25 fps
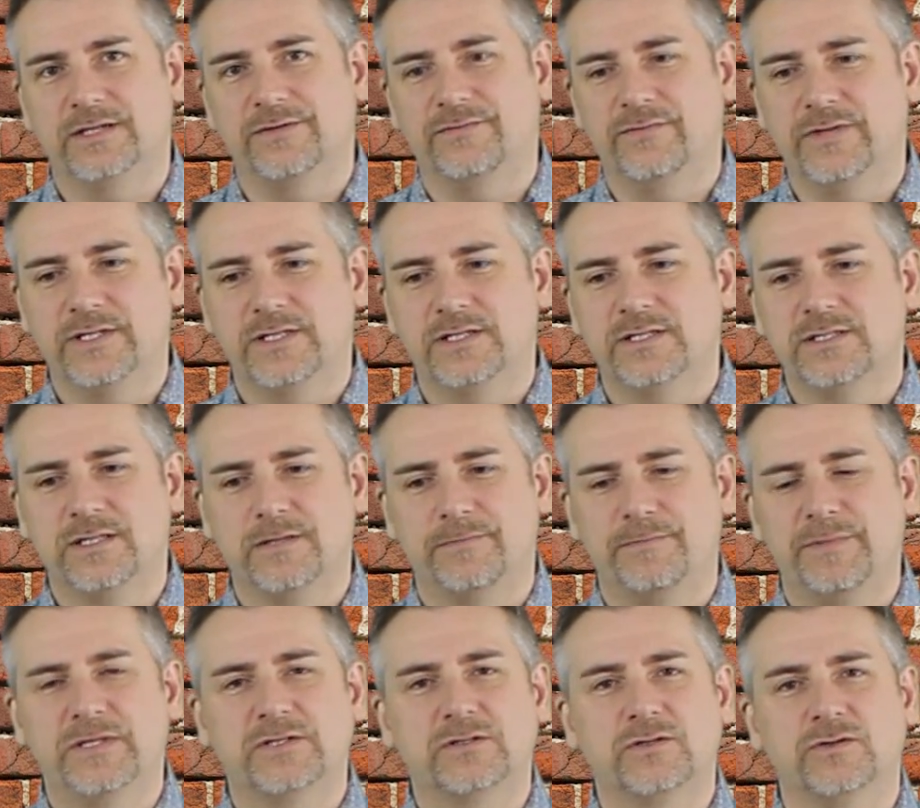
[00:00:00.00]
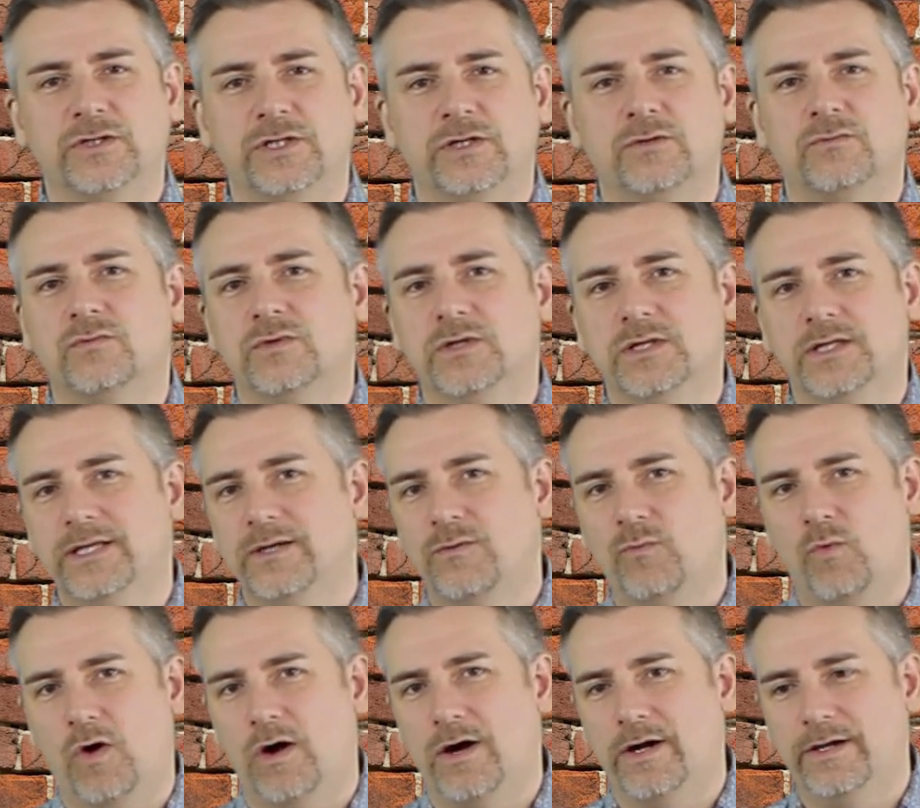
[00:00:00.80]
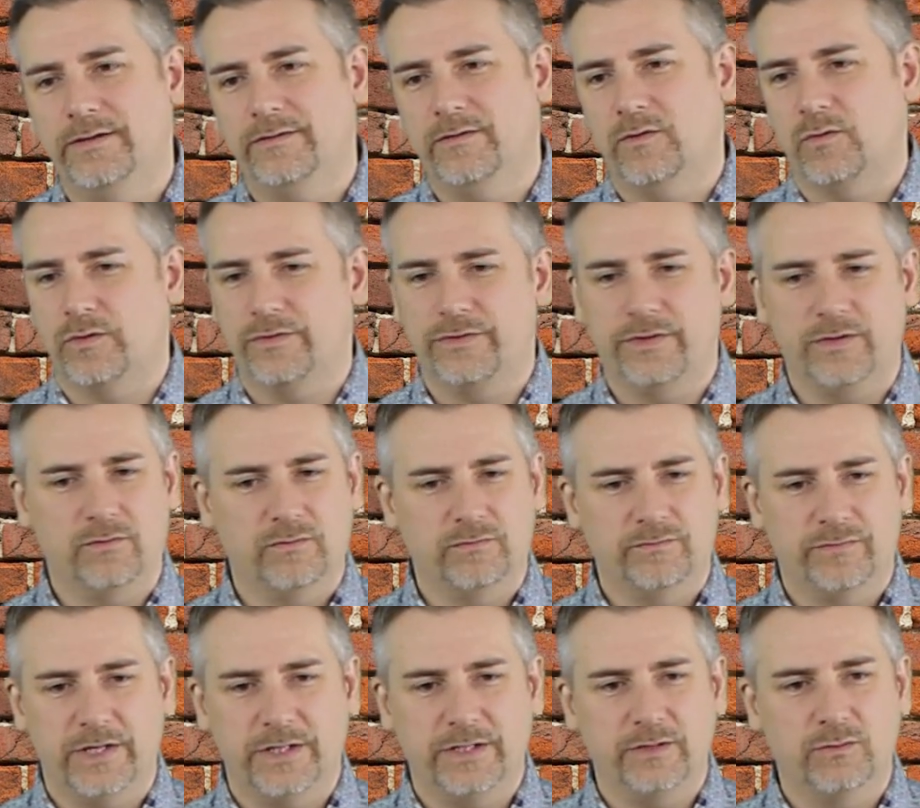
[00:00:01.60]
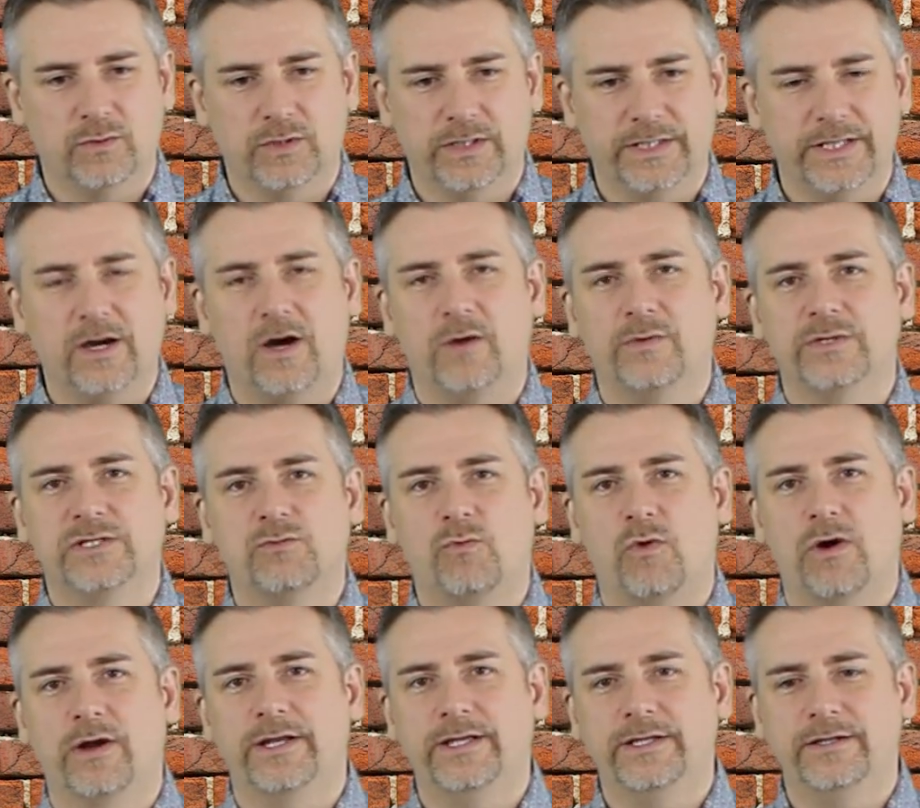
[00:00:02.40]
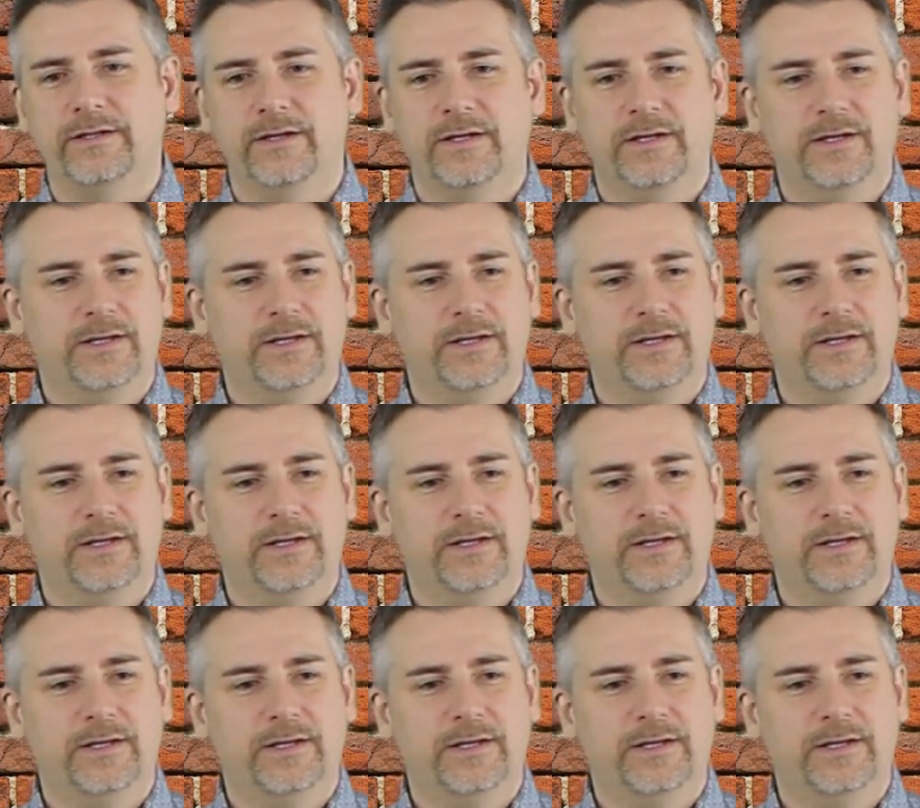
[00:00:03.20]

If this is the pistol you really want, or that you really always wanted,